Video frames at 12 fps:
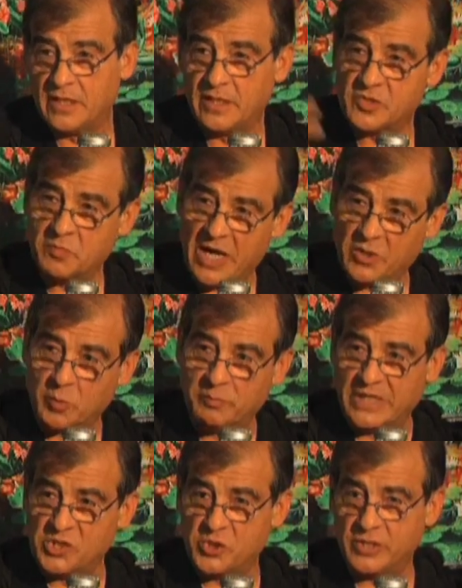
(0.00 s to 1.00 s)
and as Michael
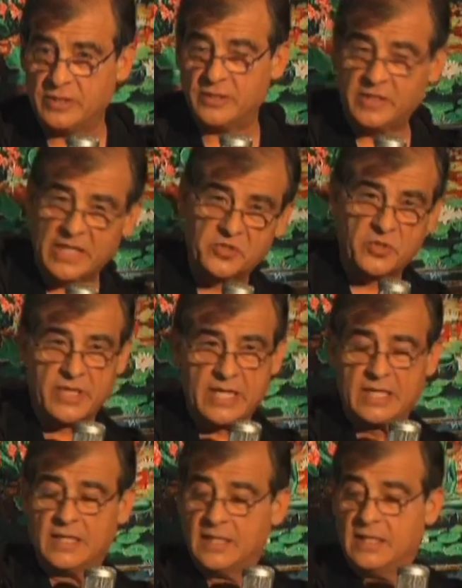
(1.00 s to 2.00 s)
mentioned
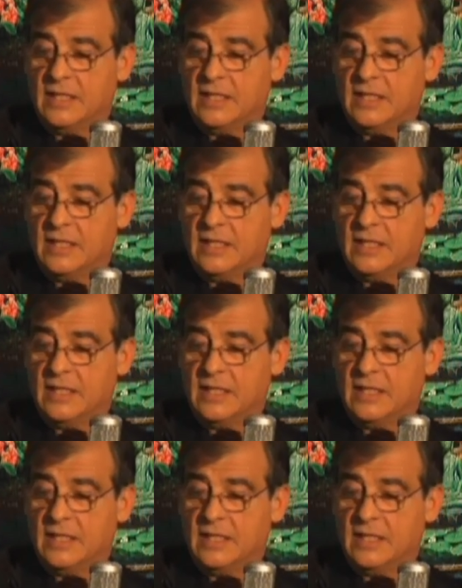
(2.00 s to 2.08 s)
yesterday,